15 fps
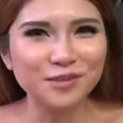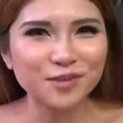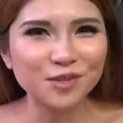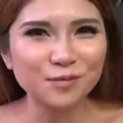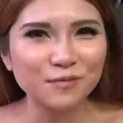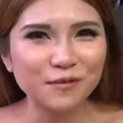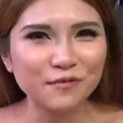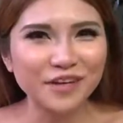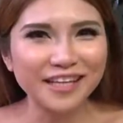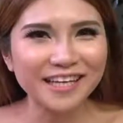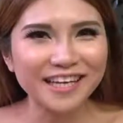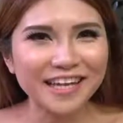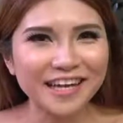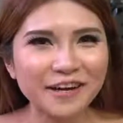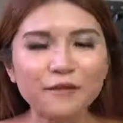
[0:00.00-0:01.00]

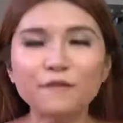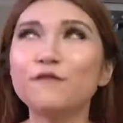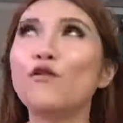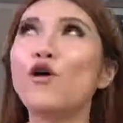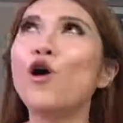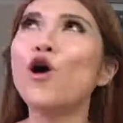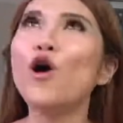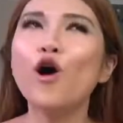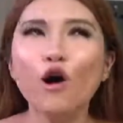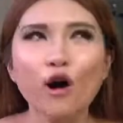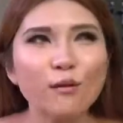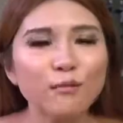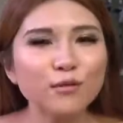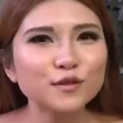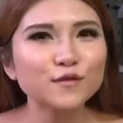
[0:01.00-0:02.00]
supervillain layer for
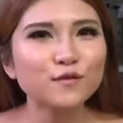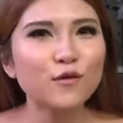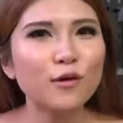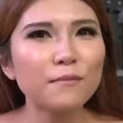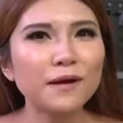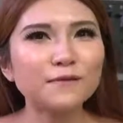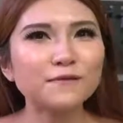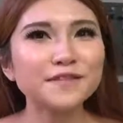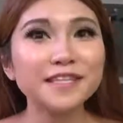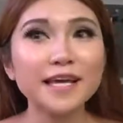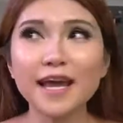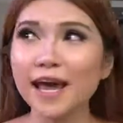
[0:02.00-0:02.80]
almost 4 months